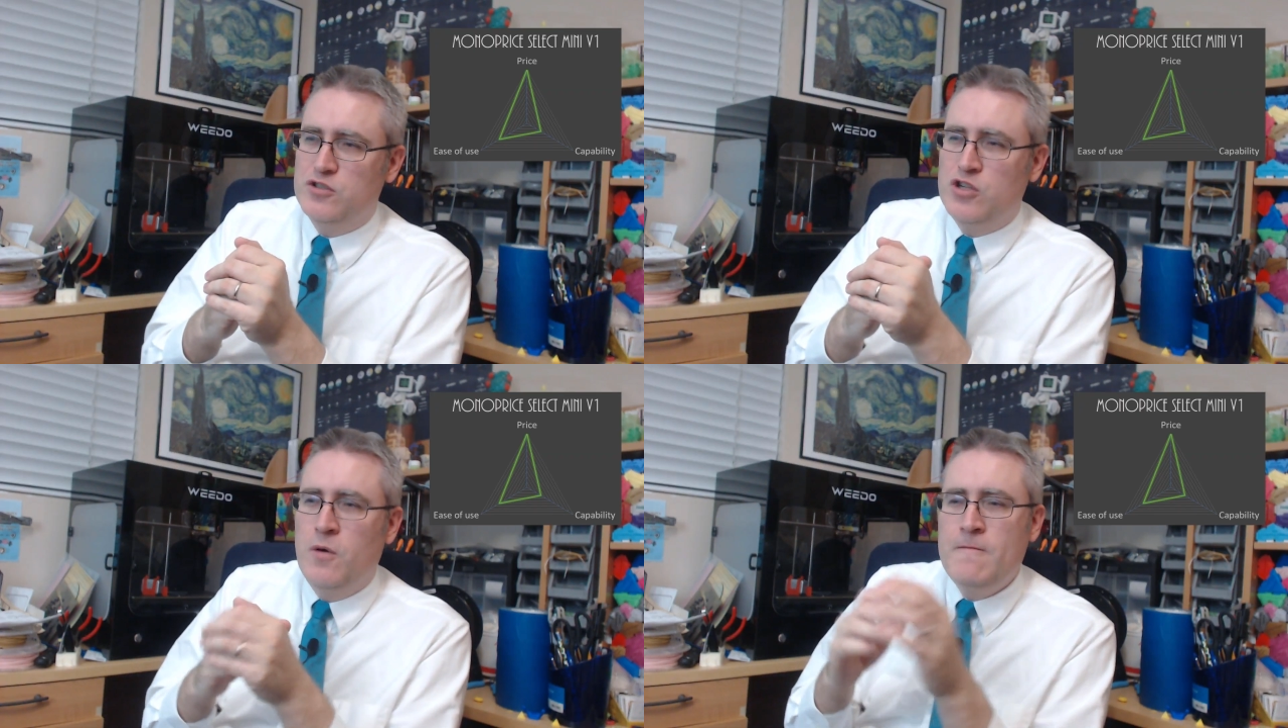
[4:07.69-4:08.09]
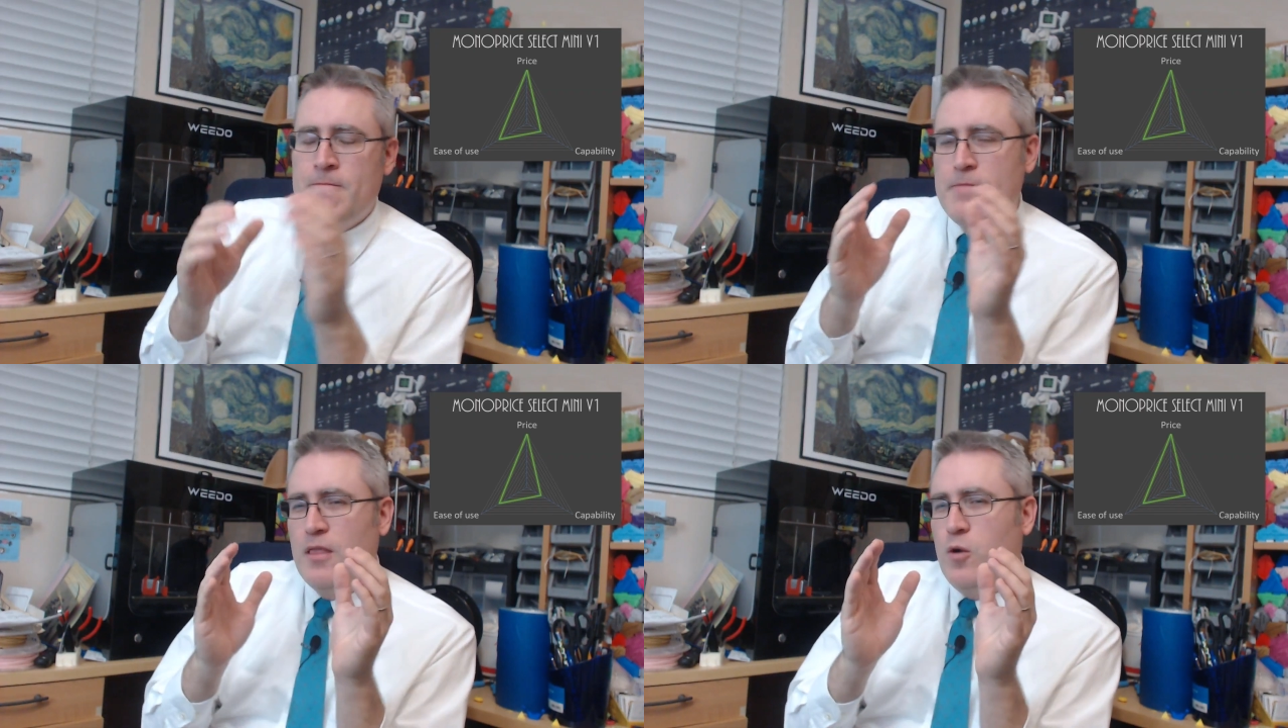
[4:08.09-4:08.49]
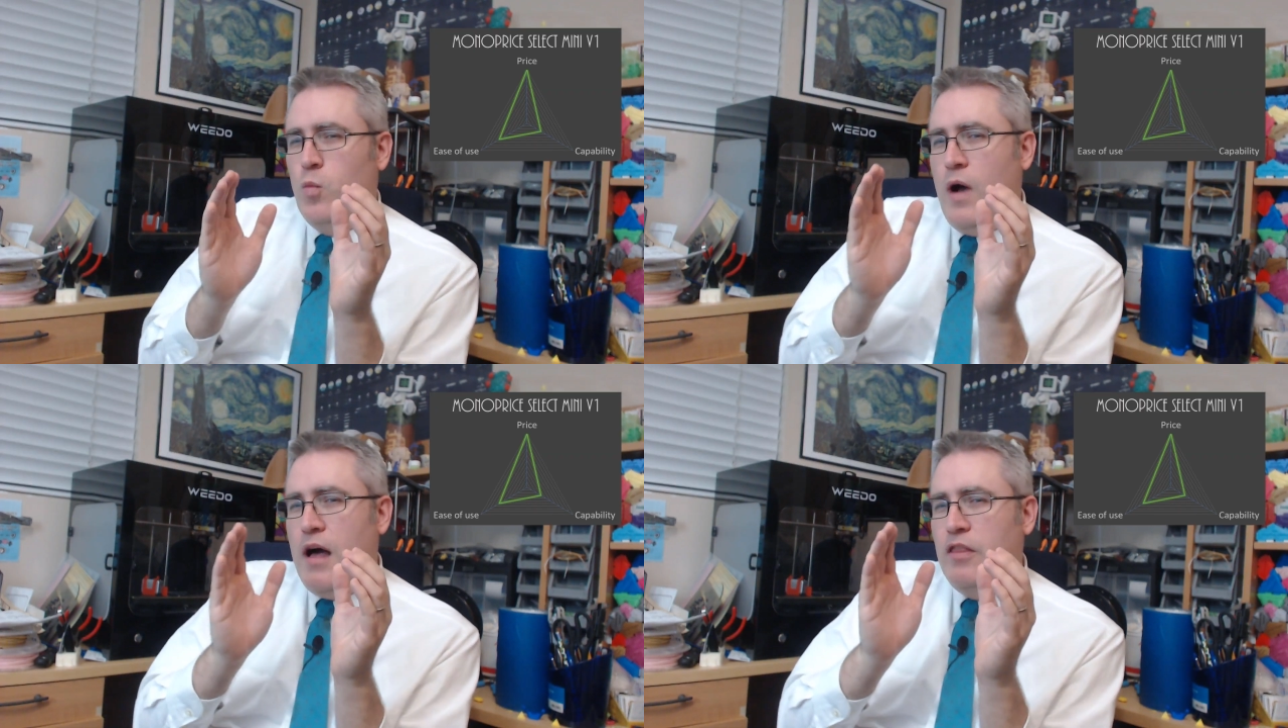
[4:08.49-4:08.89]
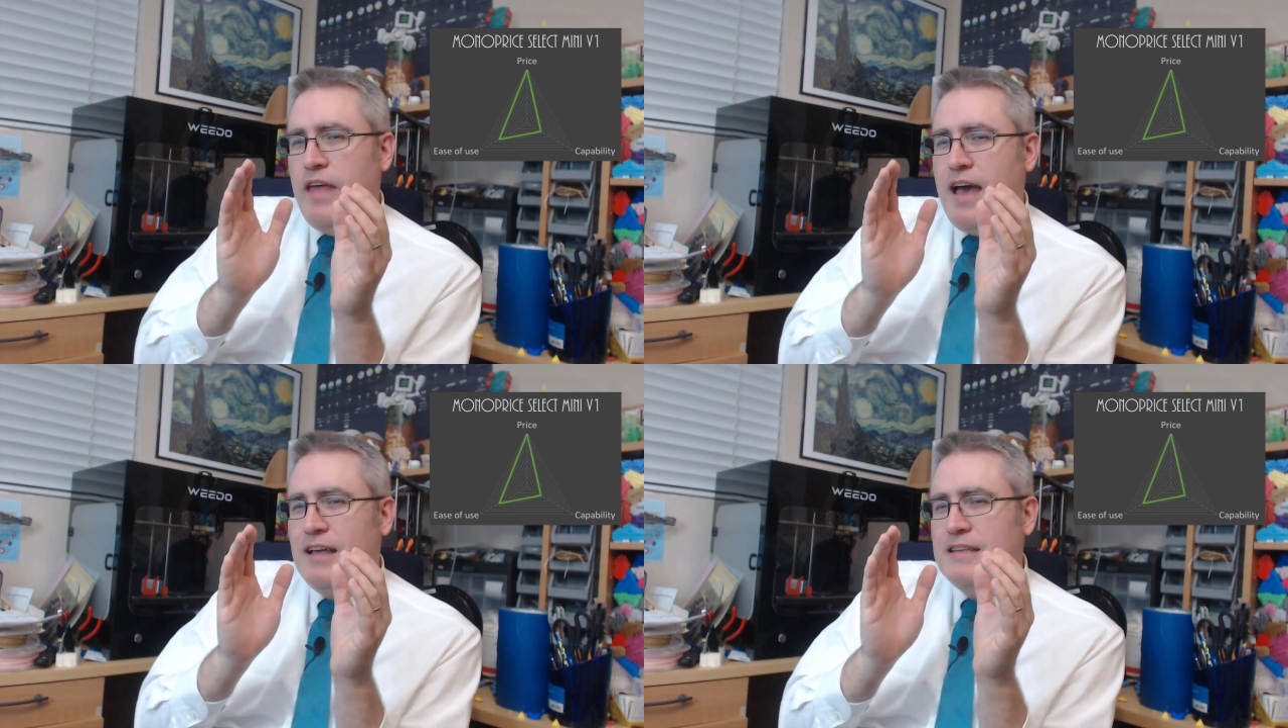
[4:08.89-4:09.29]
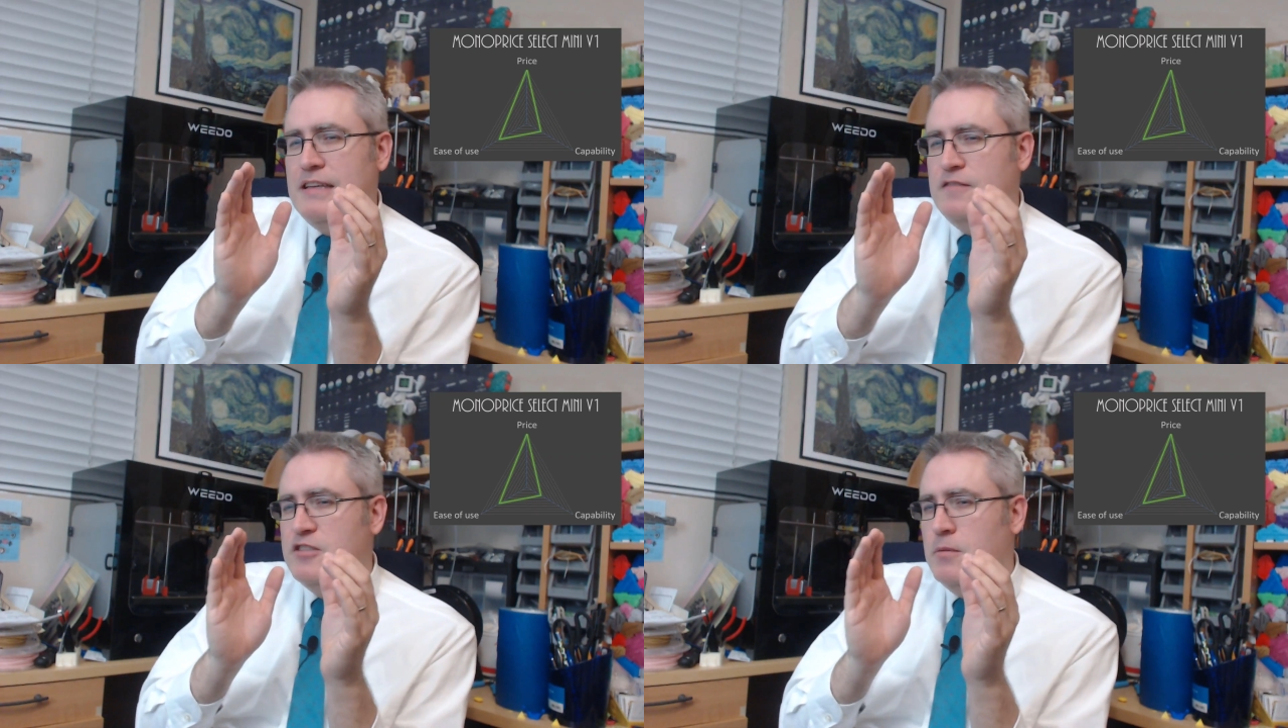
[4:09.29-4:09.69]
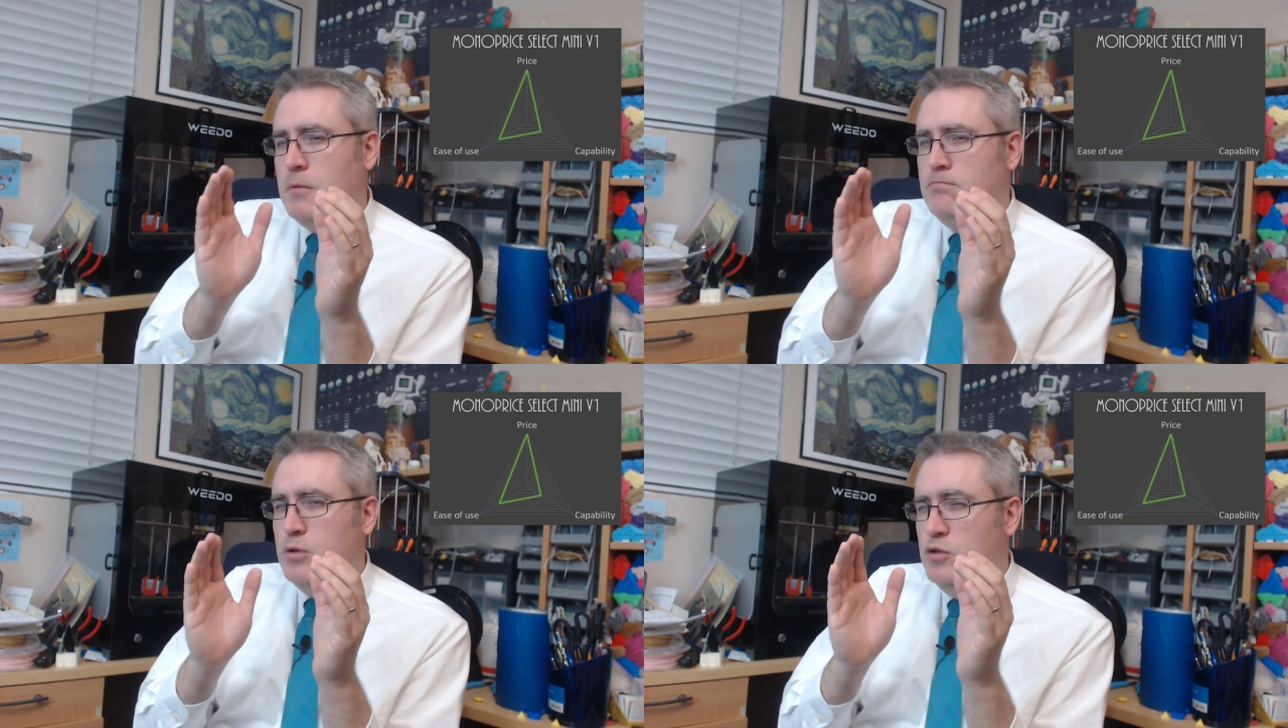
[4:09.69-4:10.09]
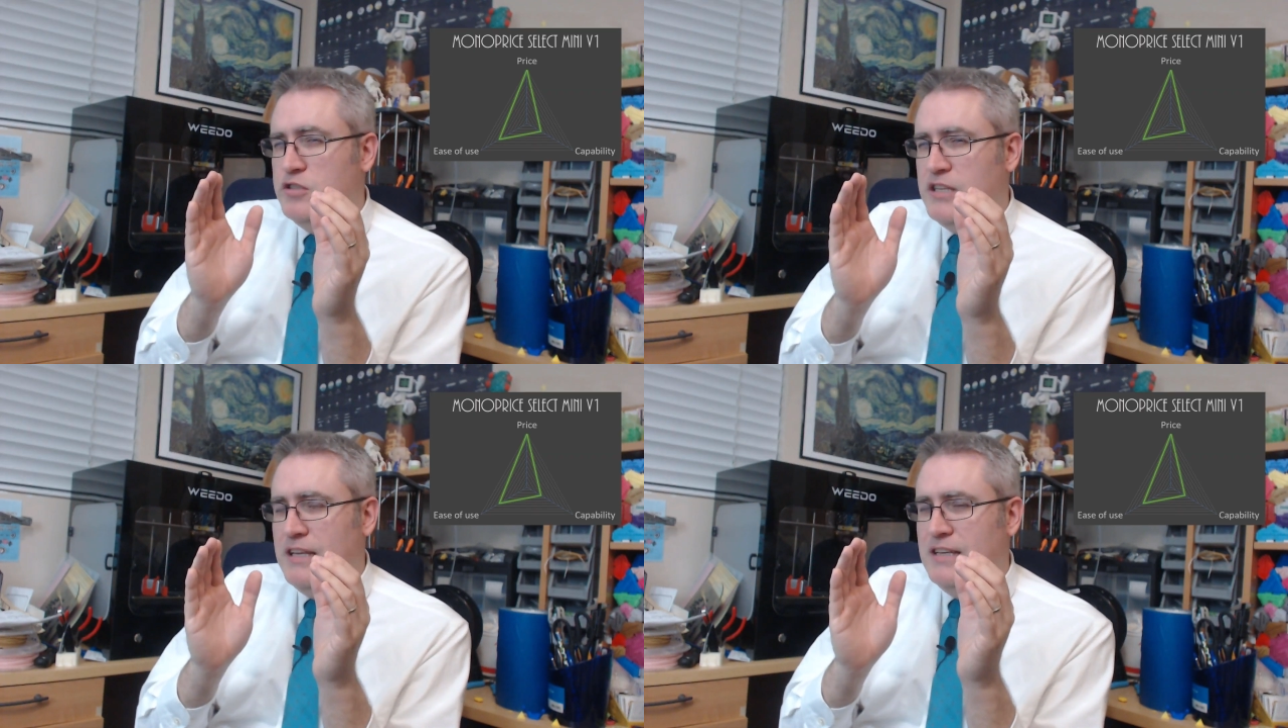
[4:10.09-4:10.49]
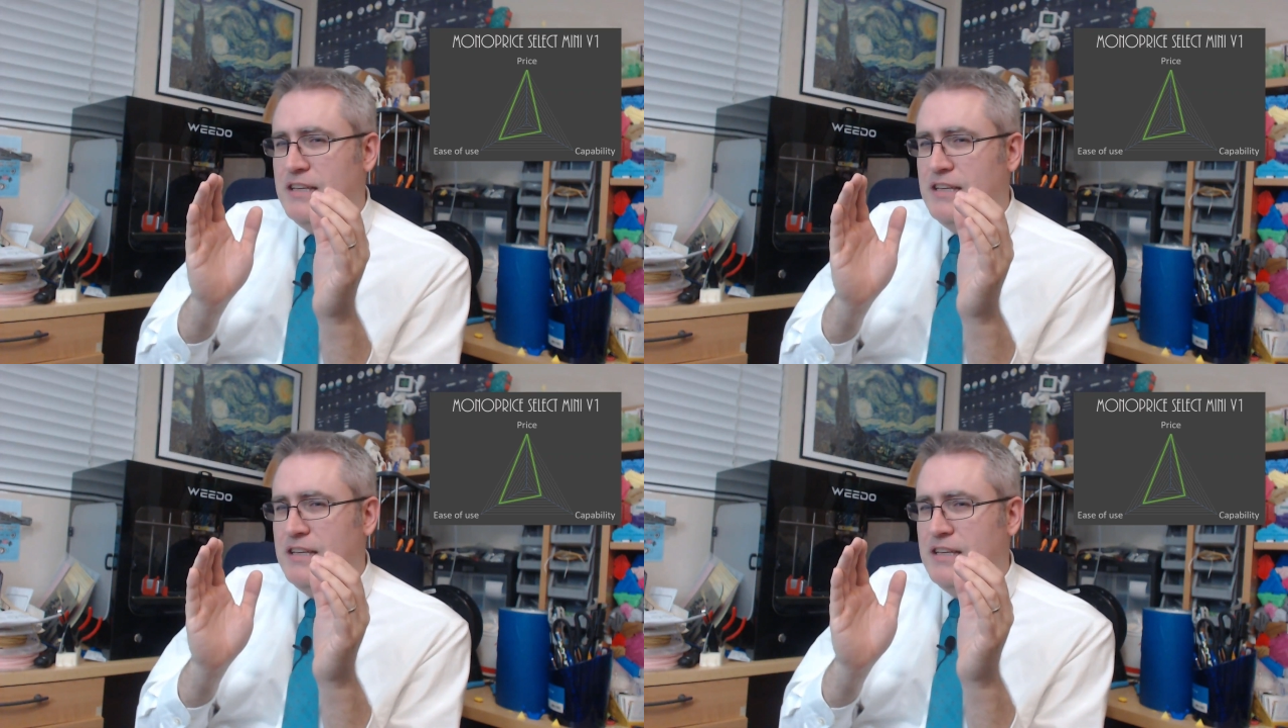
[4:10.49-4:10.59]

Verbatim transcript: So while that gives them a boost in,